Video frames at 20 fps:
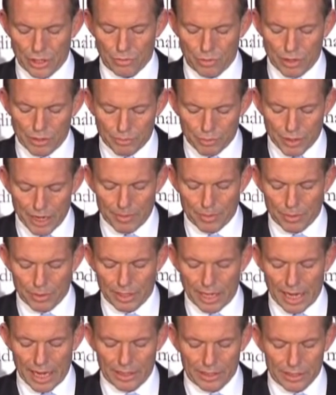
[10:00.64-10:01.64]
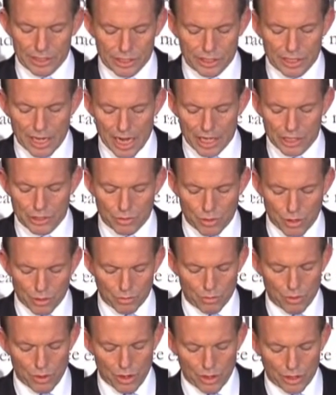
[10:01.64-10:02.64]
when people can discuss what
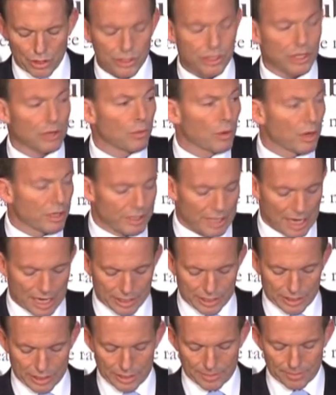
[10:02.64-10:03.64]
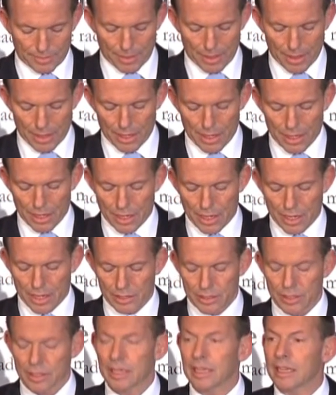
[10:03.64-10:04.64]
works and what doesn't.
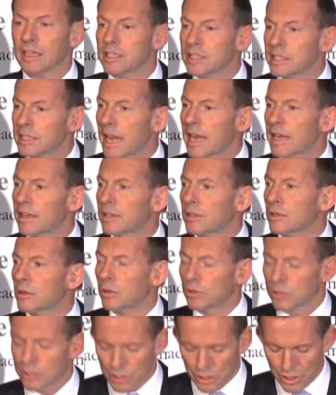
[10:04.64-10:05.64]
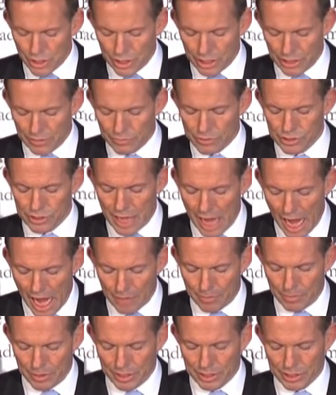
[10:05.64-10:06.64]
To the extent that alternatives
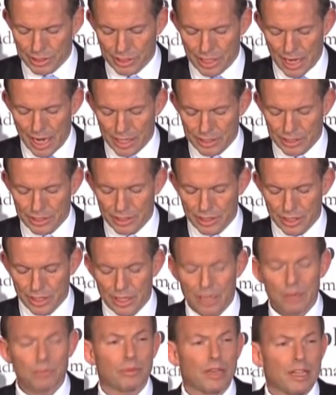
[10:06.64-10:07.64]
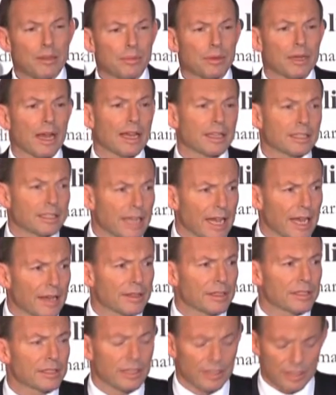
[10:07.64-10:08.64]
can't be discussed, people are
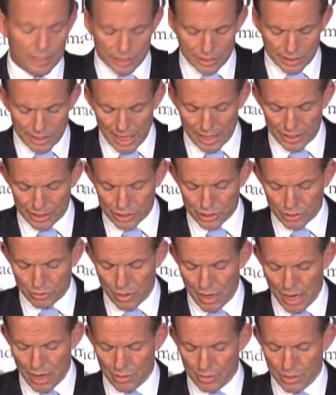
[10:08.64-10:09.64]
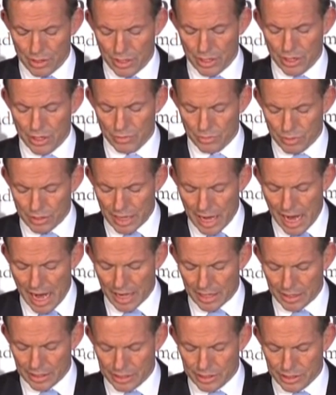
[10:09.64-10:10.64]
tethered to the status quo,
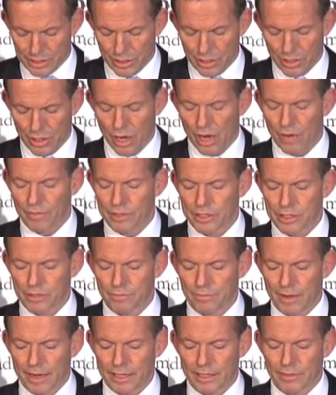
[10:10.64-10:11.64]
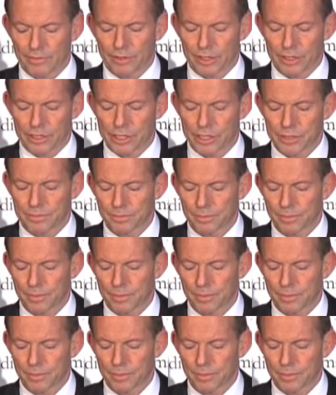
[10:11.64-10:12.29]
regardless of its effectiveness.